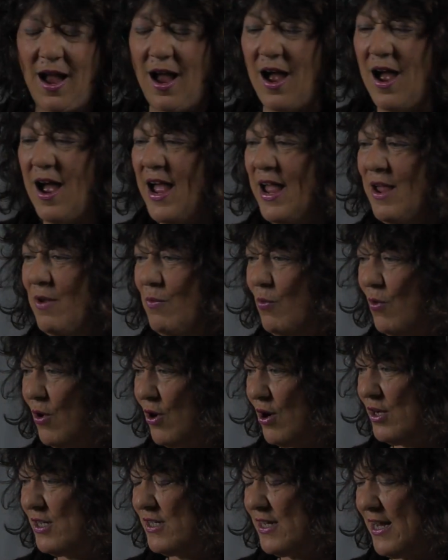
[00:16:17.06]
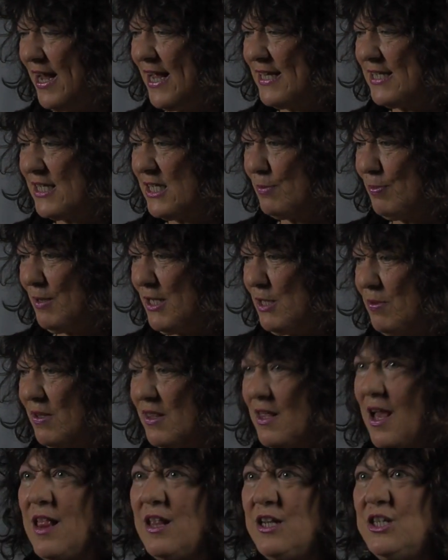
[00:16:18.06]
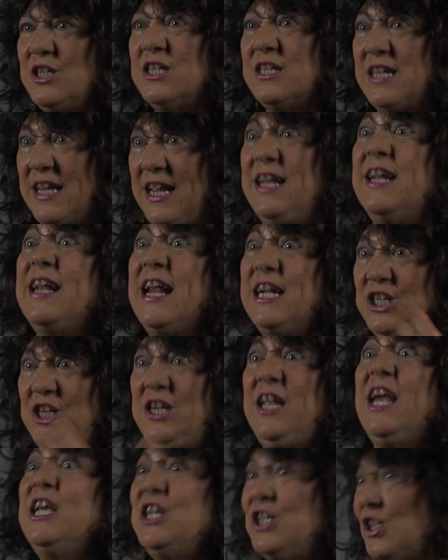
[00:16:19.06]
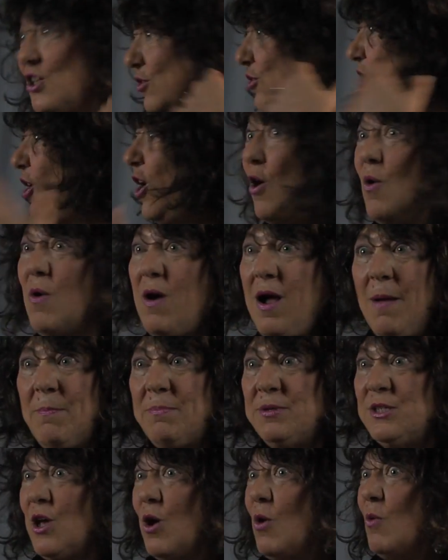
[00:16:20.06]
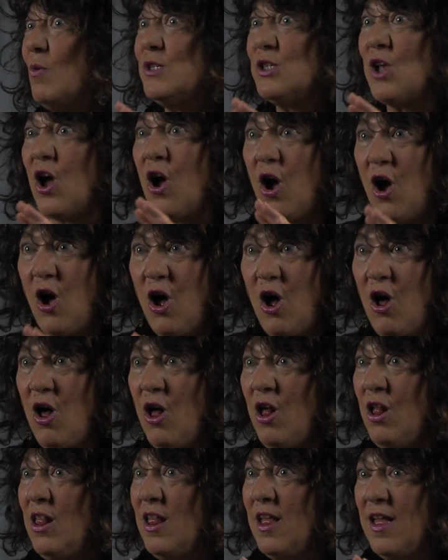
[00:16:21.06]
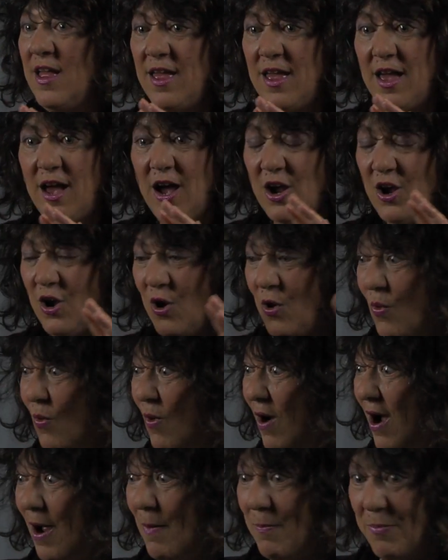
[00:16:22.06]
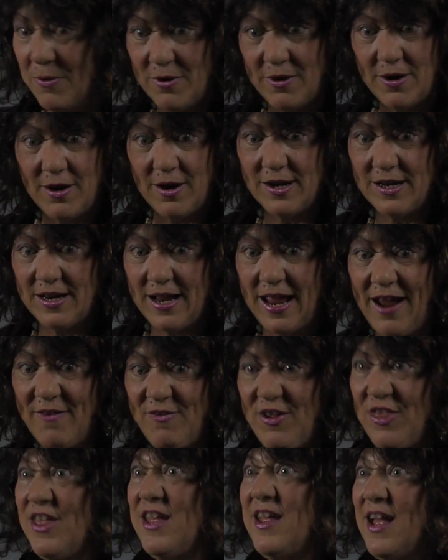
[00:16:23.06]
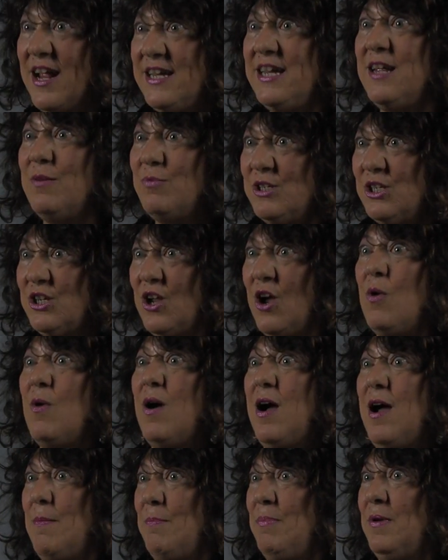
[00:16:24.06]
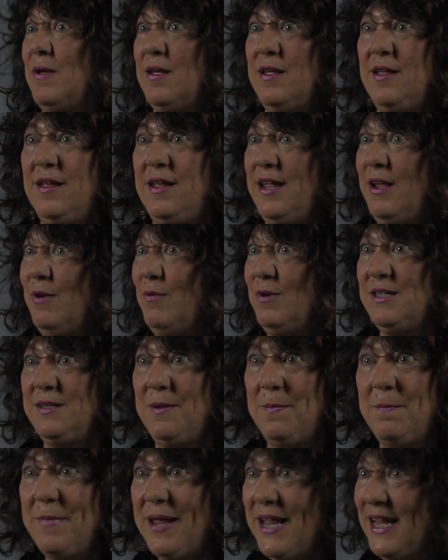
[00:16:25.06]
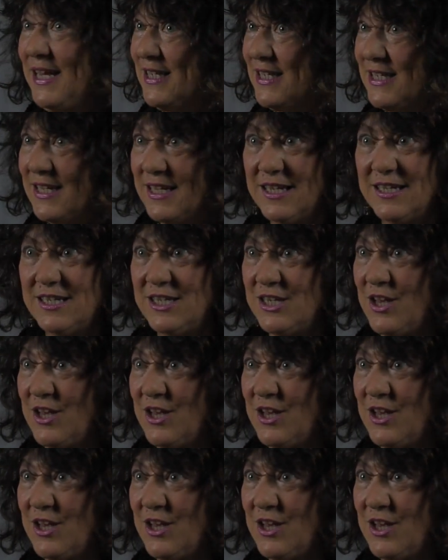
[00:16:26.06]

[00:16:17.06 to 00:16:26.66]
I worked as a speech pathologist in an educational co-op, so it was all a co-op. Everything I did was co-op. It was amazing.